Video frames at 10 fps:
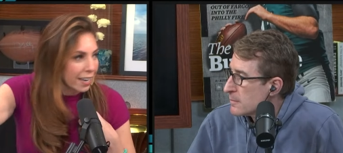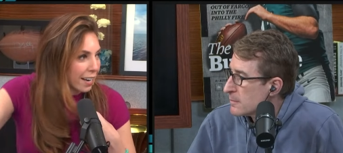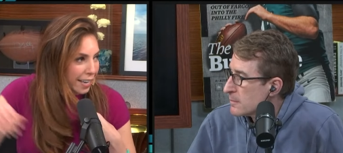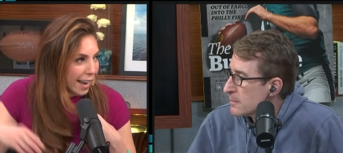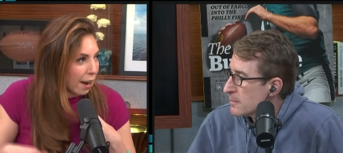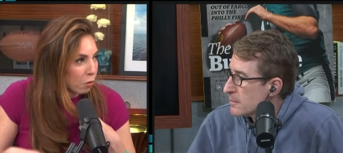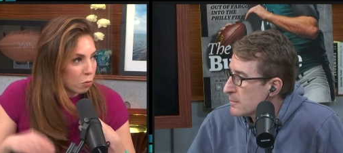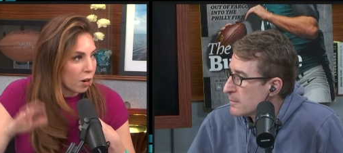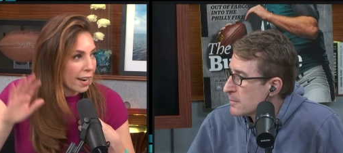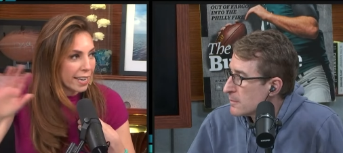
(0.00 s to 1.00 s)
Speaker 1: in an account
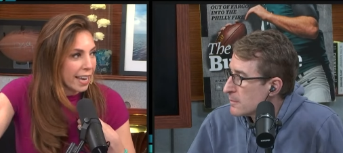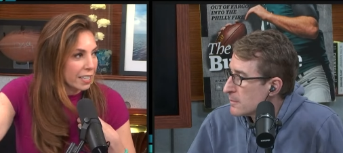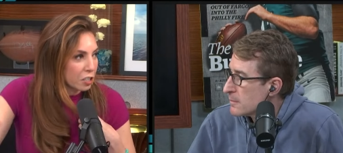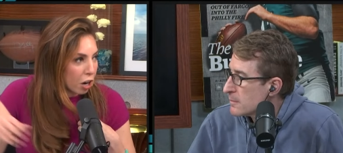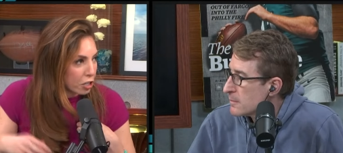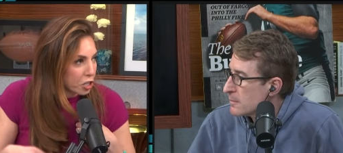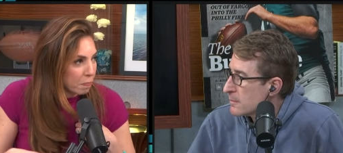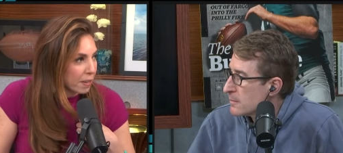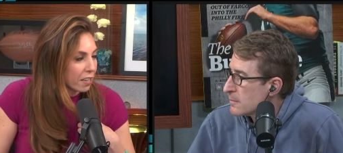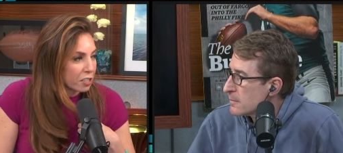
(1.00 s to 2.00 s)
where I can't touch
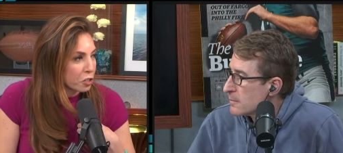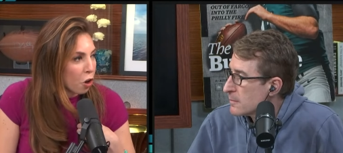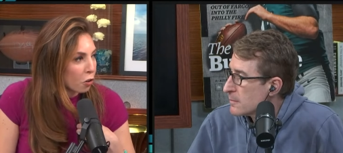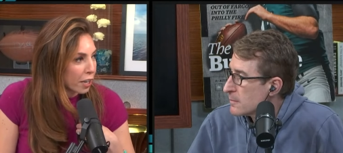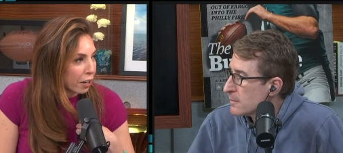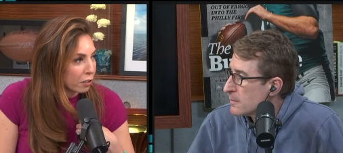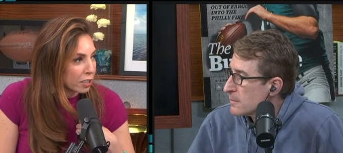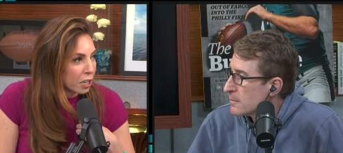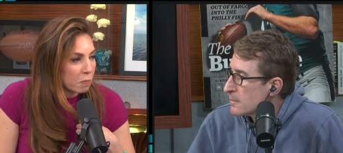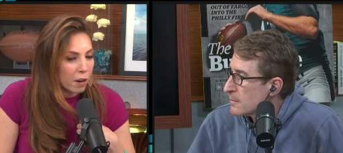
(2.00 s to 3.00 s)
it because it's all
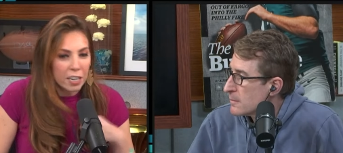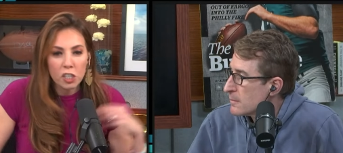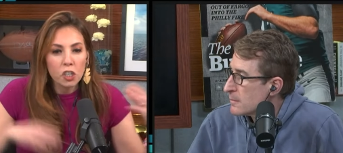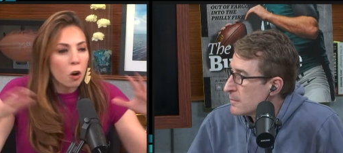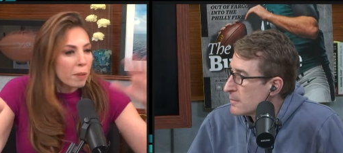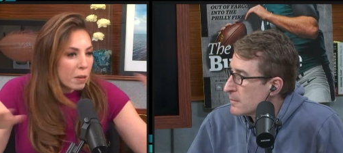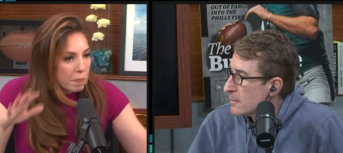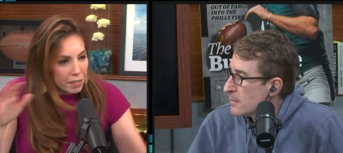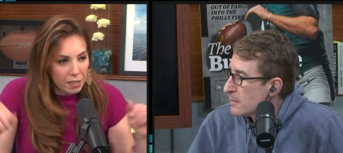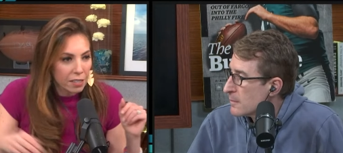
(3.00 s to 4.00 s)
guaranteed money. So many
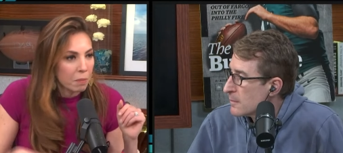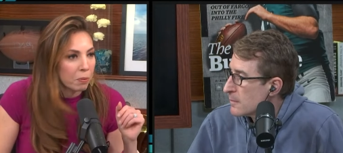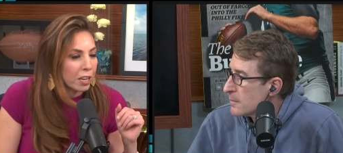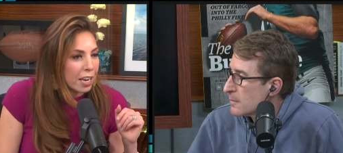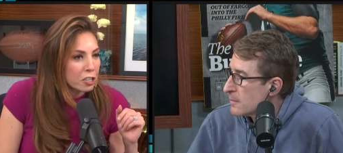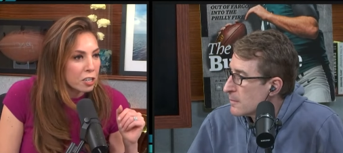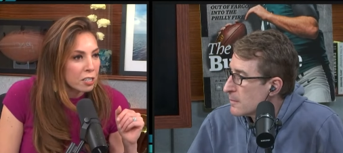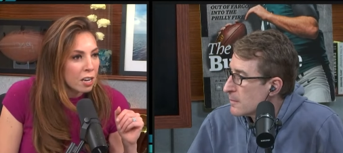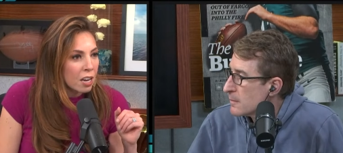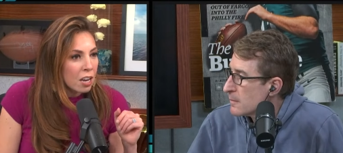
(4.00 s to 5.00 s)
business
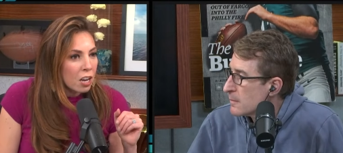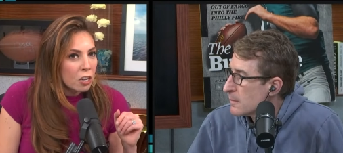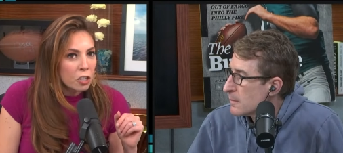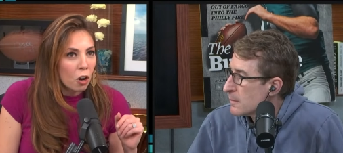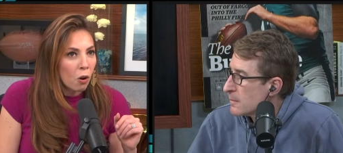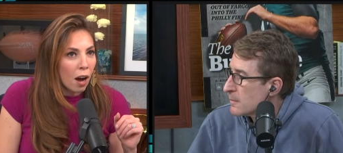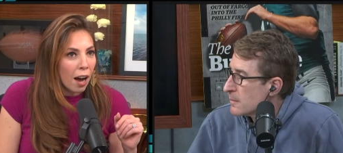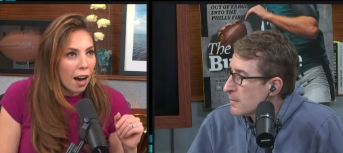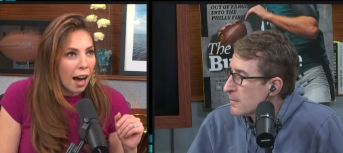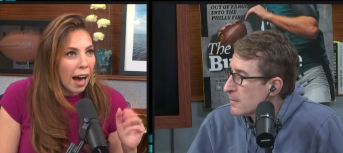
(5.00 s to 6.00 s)
implications. So
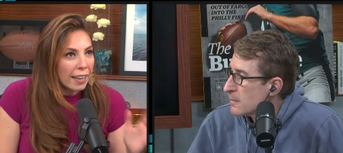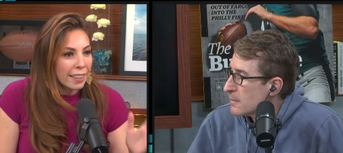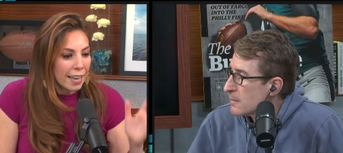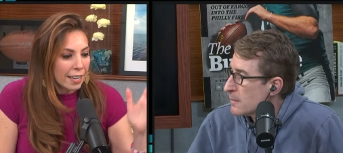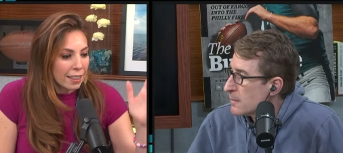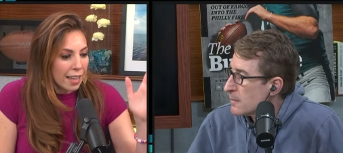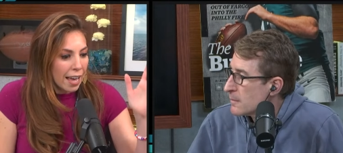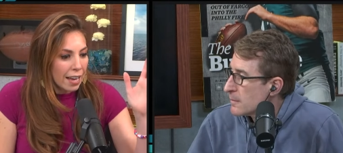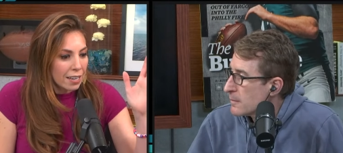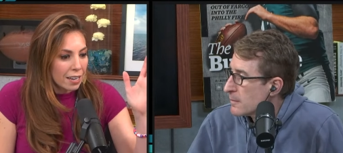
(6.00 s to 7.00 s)
I think
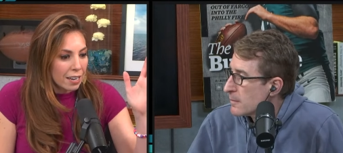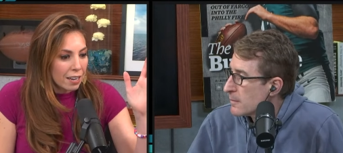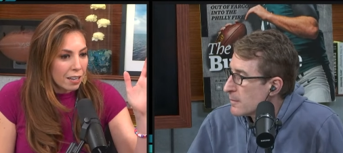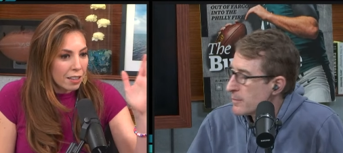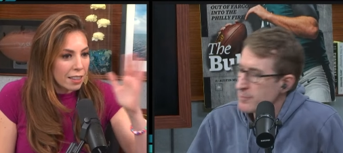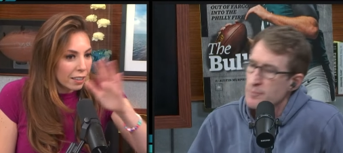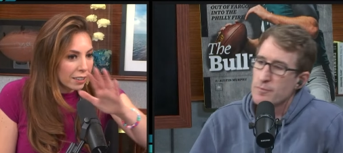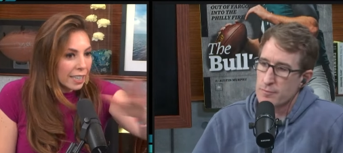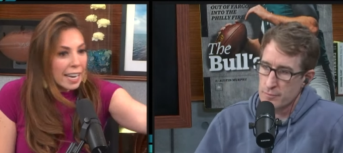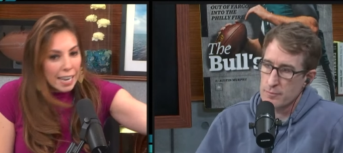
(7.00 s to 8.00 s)
that the
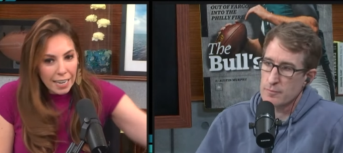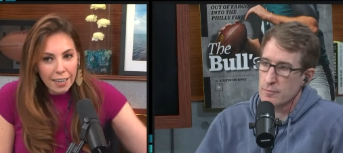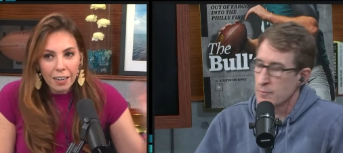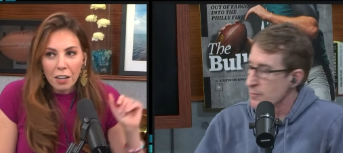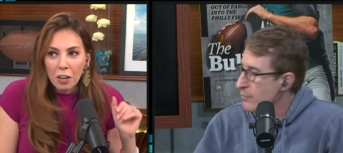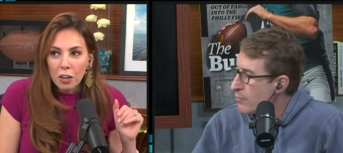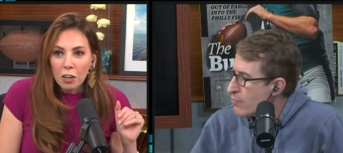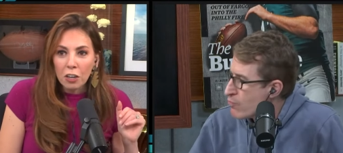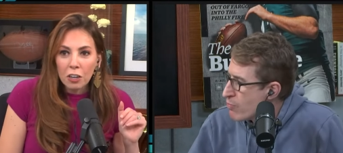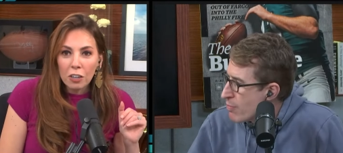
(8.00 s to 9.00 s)
league
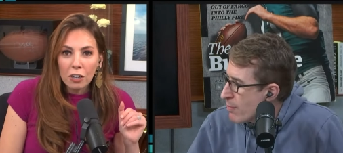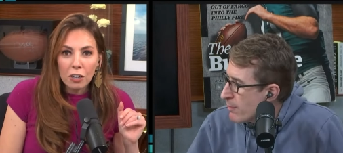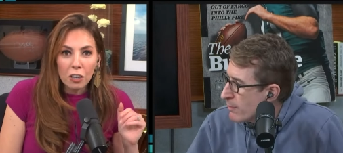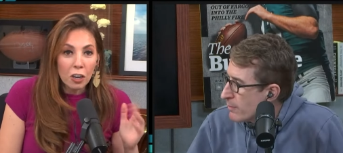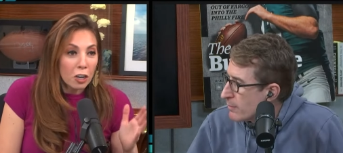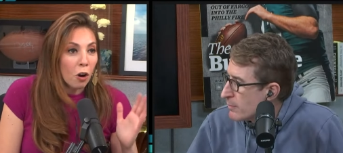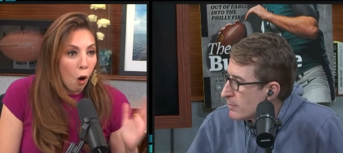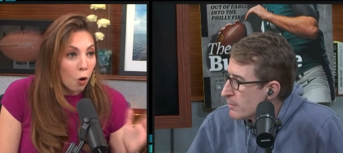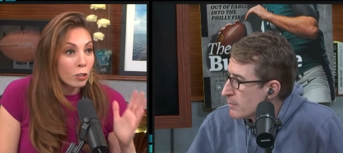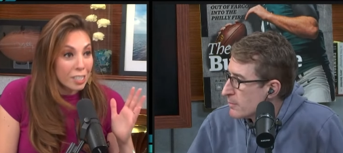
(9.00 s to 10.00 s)
could
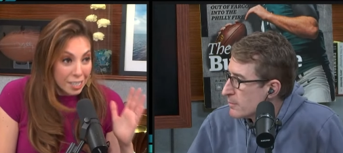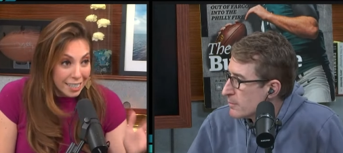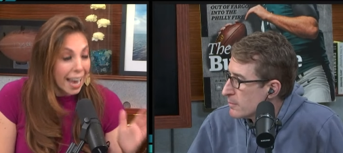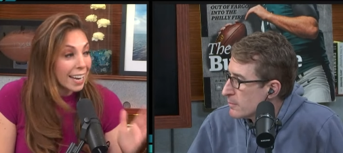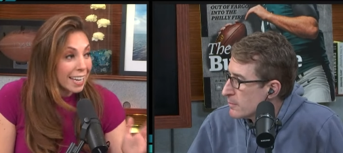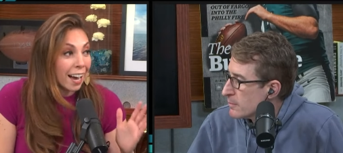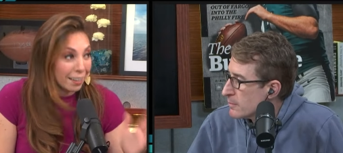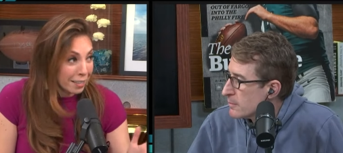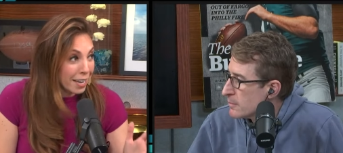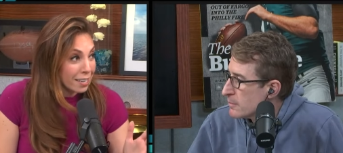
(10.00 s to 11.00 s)
hold steady
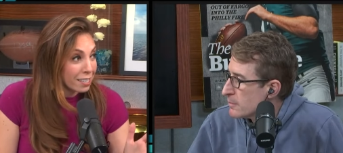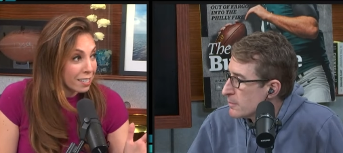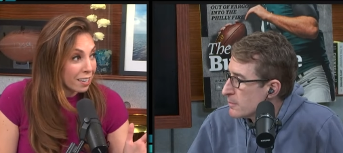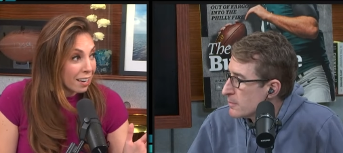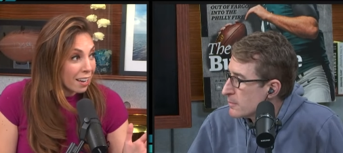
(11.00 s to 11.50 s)
on this